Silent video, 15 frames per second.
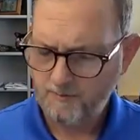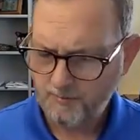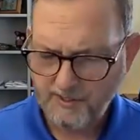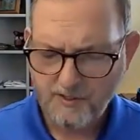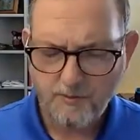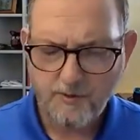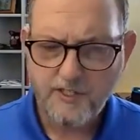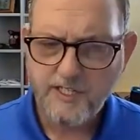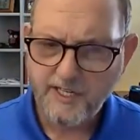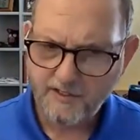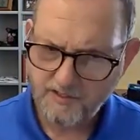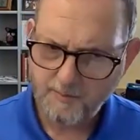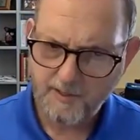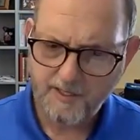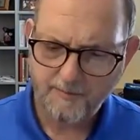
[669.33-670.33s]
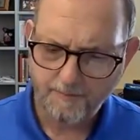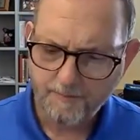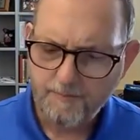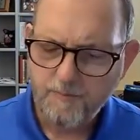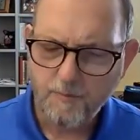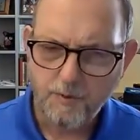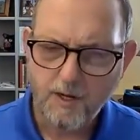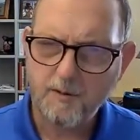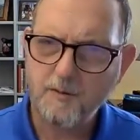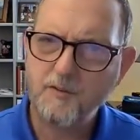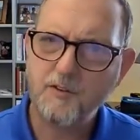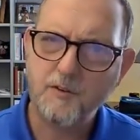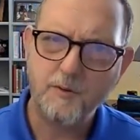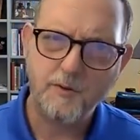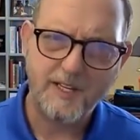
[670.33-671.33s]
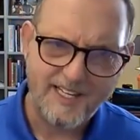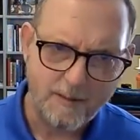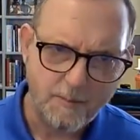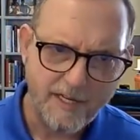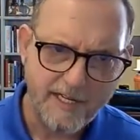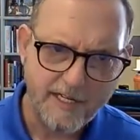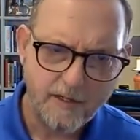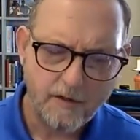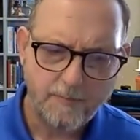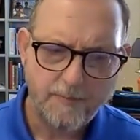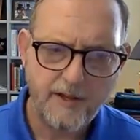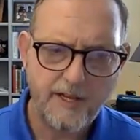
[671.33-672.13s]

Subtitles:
please reach out to me probably through email,